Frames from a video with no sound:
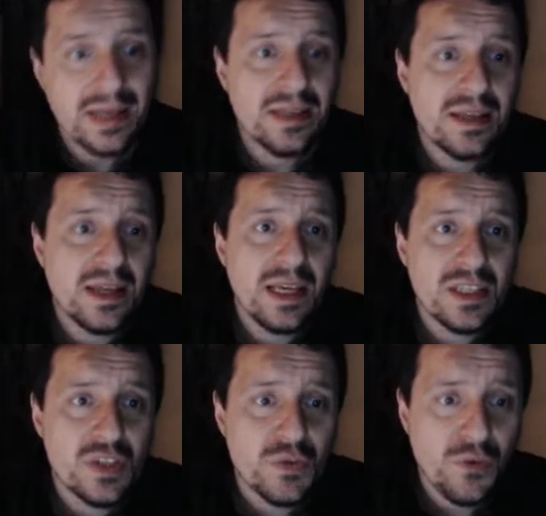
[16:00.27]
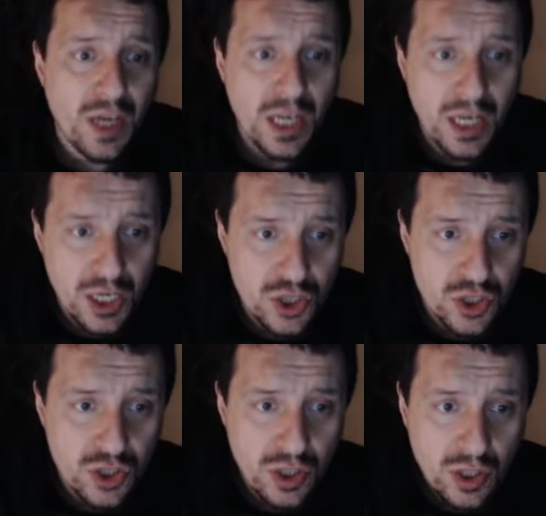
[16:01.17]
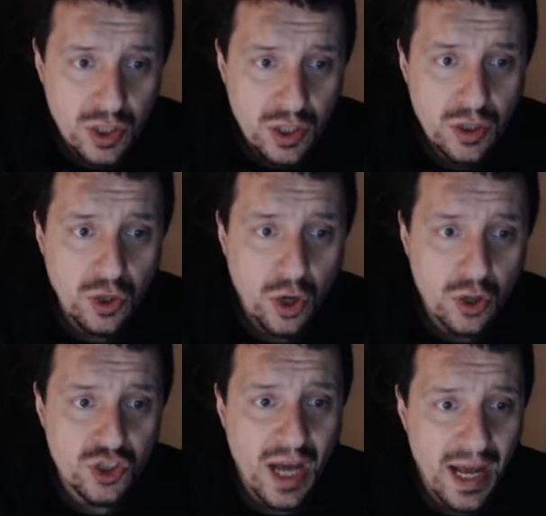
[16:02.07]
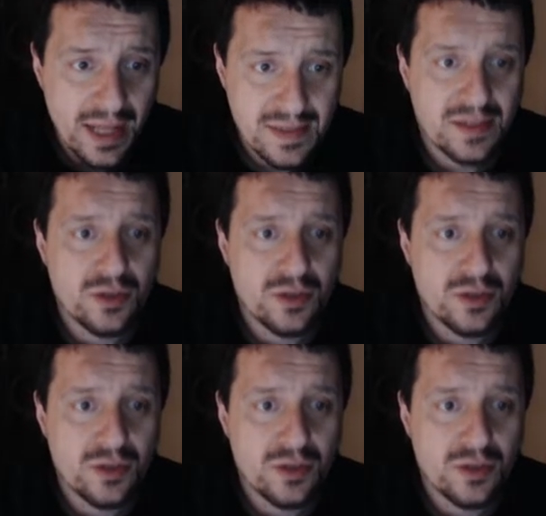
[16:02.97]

it's finished. No chance to